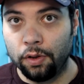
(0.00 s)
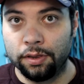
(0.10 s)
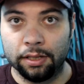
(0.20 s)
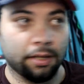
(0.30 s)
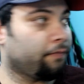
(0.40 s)

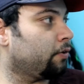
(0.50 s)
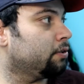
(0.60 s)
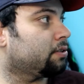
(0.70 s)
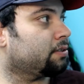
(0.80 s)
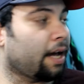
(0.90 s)
the
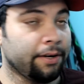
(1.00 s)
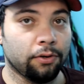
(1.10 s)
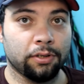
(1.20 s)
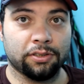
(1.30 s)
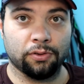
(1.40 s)
difference I
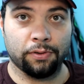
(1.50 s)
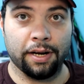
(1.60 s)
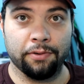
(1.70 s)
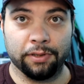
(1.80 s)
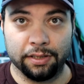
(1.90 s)
noticed
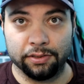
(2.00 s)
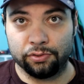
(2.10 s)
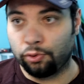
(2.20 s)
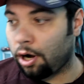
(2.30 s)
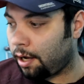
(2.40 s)
already with this
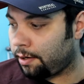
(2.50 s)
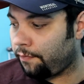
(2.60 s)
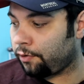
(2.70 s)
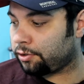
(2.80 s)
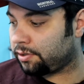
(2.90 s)
rod
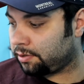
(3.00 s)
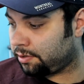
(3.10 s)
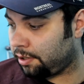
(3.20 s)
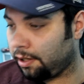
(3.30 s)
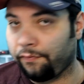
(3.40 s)
versus
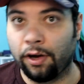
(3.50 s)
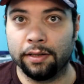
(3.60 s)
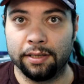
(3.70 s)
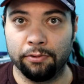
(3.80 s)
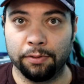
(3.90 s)
the
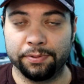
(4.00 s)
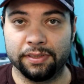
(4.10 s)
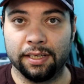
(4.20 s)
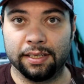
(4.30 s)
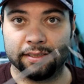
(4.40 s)
Levante
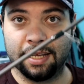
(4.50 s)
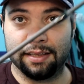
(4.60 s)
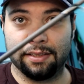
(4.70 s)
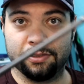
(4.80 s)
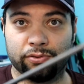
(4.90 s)
Whipsnake is
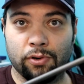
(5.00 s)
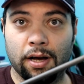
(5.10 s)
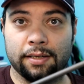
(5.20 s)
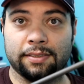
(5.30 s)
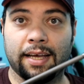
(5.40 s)
that this
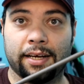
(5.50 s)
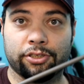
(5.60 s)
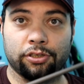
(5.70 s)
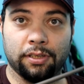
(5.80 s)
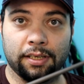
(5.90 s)
rod is
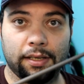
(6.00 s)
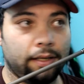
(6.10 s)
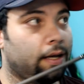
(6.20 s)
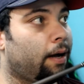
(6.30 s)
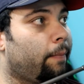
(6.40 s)

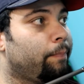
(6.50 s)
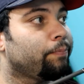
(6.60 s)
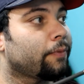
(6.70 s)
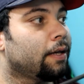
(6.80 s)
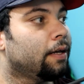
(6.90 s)
actually
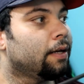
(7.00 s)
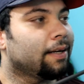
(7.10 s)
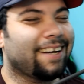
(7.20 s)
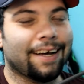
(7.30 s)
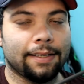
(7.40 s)

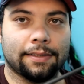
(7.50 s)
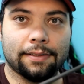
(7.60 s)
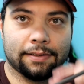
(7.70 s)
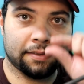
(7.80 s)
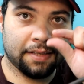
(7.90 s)
got a
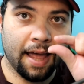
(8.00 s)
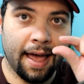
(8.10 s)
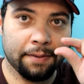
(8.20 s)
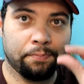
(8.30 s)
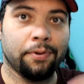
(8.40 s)

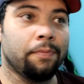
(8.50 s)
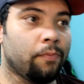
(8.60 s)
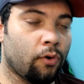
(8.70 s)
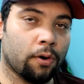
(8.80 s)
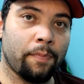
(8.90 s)
tad bit
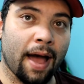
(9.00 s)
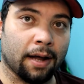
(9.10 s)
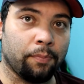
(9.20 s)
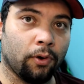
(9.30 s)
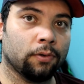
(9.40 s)
more
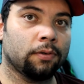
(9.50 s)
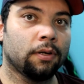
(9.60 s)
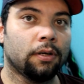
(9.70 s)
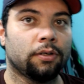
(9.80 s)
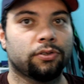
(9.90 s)
backbone.
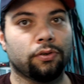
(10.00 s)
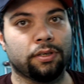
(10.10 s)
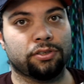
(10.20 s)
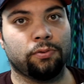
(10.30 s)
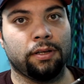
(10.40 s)
So
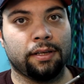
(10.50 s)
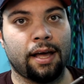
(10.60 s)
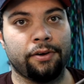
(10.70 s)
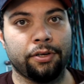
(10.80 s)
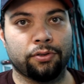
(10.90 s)
this will
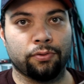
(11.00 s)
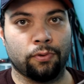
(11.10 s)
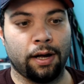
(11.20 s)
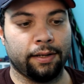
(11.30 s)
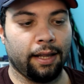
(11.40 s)
allow you to
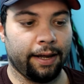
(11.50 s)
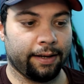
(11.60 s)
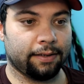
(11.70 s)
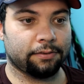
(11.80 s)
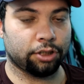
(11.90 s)
run
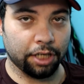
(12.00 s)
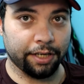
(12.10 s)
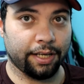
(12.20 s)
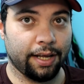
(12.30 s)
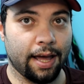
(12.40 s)
like
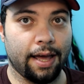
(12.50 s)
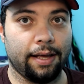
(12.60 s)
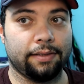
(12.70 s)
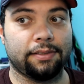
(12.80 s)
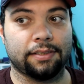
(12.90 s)
shaky
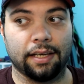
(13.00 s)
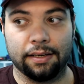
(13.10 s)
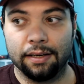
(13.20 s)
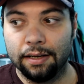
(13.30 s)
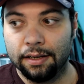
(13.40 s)
heads
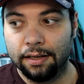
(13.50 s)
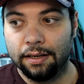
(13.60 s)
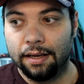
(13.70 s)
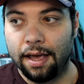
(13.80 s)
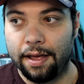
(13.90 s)

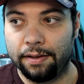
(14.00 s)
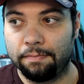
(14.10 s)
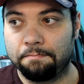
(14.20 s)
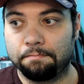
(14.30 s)
and